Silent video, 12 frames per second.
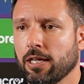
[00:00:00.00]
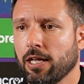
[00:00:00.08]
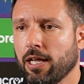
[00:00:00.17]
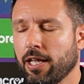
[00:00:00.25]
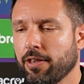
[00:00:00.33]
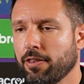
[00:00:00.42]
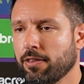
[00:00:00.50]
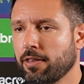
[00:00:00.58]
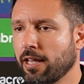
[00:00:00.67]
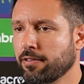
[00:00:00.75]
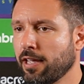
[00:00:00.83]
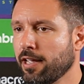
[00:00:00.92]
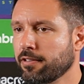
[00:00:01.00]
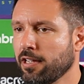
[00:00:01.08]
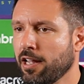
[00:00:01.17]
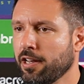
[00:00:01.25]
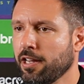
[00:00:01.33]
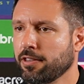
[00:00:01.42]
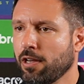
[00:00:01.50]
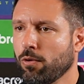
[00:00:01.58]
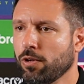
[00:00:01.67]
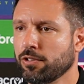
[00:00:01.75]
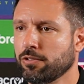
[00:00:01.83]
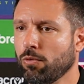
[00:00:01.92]
And that day at Tarneet, they
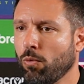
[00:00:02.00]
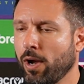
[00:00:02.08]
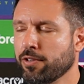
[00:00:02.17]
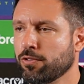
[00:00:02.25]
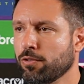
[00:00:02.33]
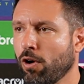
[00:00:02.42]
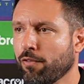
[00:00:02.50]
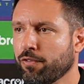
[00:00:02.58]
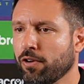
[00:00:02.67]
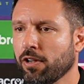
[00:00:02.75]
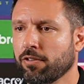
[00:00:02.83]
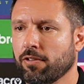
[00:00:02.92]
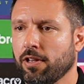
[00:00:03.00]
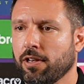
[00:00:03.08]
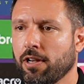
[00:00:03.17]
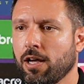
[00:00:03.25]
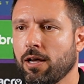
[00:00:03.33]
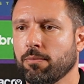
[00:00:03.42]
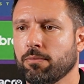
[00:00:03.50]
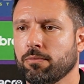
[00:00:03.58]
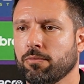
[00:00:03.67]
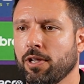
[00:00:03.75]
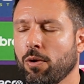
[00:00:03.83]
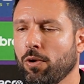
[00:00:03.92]
were way too hot for us, and
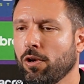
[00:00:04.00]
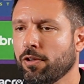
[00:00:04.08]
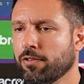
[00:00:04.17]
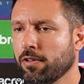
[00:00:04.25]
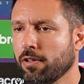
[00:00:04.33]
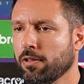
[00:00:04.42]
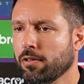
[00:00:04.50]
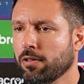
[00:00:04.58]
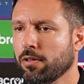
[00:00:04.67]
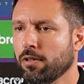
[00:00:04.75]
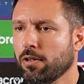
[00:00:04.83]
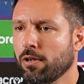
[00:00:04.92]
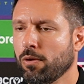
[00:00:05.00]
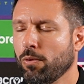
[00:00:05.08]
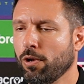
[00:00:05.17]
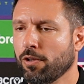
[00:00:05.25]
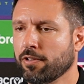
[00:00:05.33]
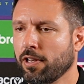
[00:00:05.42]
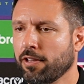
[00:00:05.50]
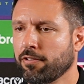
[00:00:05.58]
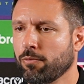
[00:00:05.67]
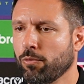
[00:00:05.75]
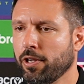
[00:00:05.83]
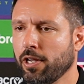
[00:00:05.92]
we learnt a
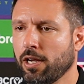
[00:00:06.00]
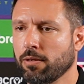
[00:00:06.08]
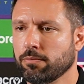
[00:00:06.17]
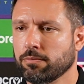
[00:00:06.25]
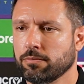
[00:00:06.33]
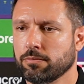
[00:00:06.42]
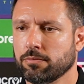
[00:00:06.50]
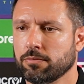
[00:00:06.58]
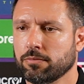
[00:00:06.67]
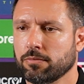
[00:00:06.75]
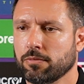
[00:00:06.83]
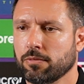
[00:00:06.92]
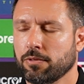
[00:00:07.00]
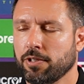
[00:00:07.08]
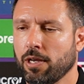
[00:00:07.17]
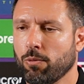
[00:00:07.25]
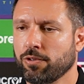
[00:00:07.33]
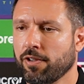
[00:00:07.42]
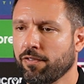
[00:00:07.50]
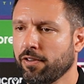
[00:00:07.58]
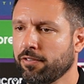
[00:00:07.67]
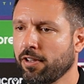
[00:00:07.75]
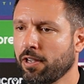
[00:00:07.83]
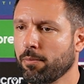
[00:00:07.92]
lesson. We're
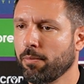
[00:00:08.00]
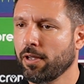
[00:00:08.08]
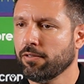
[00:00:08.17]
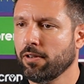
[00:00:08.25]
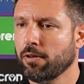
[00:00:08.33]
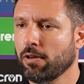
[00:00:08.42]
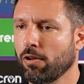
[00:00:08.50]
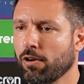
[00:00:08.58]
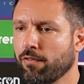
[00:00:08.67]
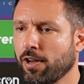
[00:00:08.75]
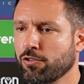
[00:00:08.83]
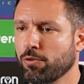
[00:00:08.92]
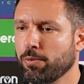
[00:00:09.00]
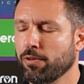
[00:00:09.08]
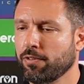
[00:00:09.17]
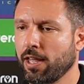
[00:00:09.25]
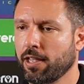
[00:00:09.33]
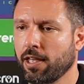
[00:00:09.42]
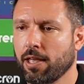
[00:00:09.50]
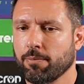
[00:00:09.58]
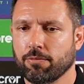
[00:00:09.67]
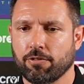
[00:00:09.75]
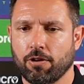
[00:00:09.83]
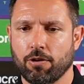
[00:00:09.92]
definitely second best in a lot of attributes of that
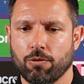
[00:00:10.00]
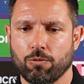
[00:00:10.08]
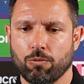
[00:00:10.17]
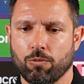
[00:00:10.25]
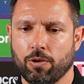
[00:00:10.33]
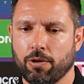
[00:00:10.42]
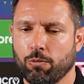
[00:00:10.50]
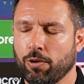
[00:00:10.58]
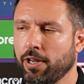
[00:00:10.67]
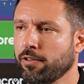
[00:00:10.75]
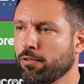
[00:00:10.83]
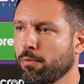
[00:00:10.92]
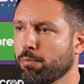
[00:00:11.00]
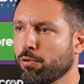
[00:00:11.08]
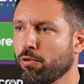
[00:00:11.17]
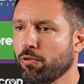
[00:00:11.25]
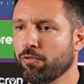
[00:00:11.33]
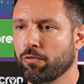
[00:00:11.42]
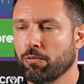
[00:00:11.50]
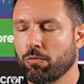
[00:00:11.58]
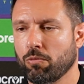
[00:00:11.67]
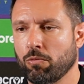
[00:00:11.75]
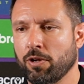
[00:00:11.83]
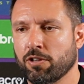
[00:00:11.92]
game, so we need to improve.
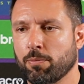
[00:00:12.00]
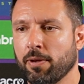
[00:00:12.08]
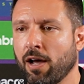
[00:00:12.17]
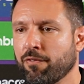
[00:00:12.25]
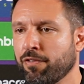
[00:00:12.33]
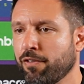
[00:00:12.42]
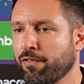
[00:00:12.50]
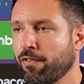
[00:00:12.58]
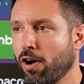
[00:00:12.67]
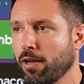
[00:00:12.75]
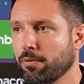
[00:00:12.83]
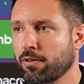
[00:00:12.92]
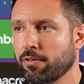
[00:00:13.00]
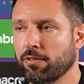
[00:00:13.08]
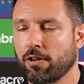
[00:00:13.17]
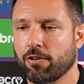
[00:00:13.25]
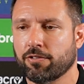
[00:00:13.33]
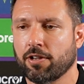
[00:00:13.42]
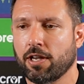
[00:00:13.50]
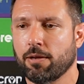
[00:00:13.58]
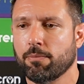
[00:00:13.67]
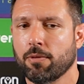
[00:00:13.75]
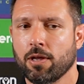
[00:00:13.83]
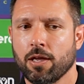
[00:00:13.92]
we need to be up for the fight because they're a team